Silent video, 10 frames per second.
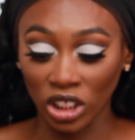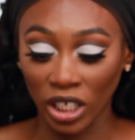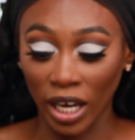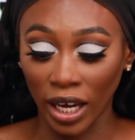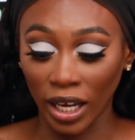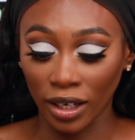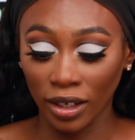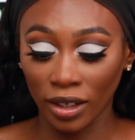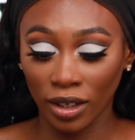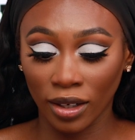shade.
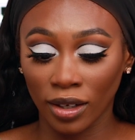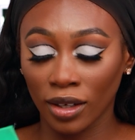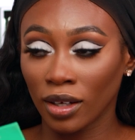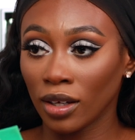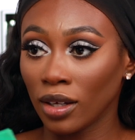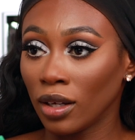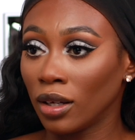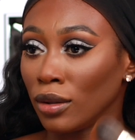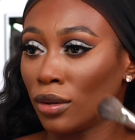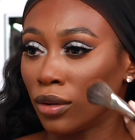
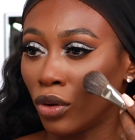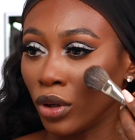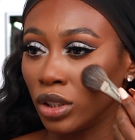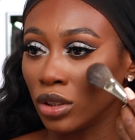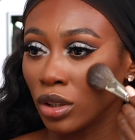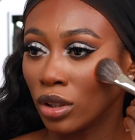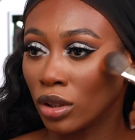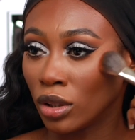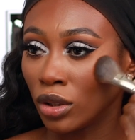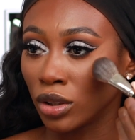Orange
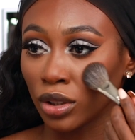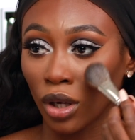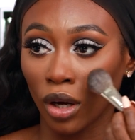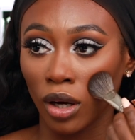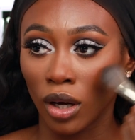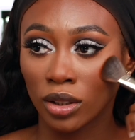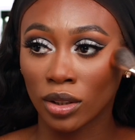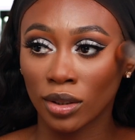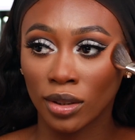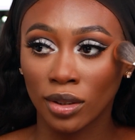looks
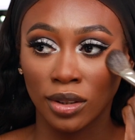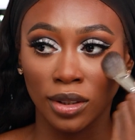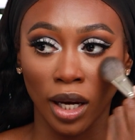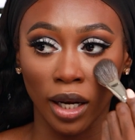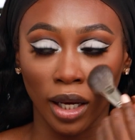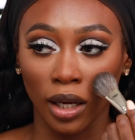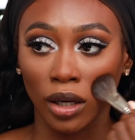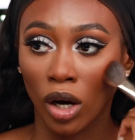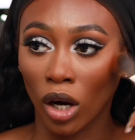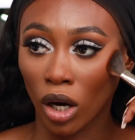stunning
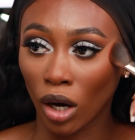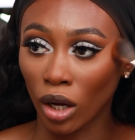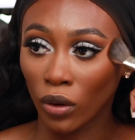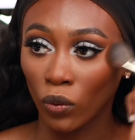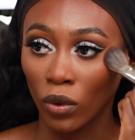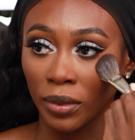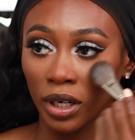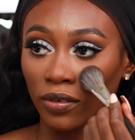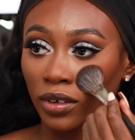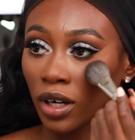on woman
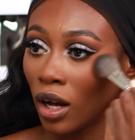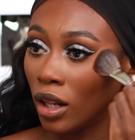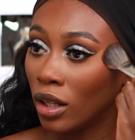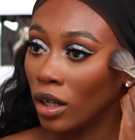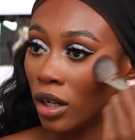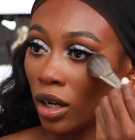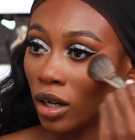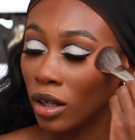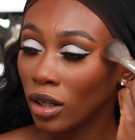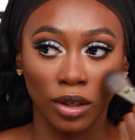of
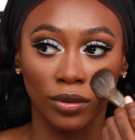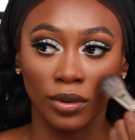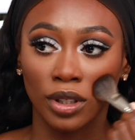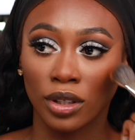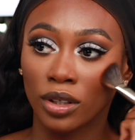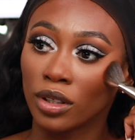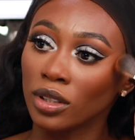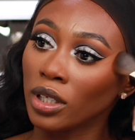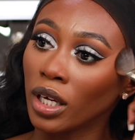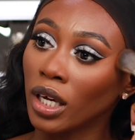color, whether you're
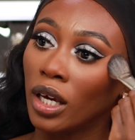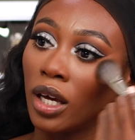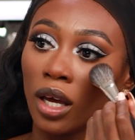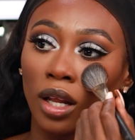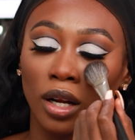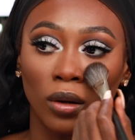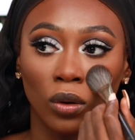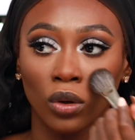tan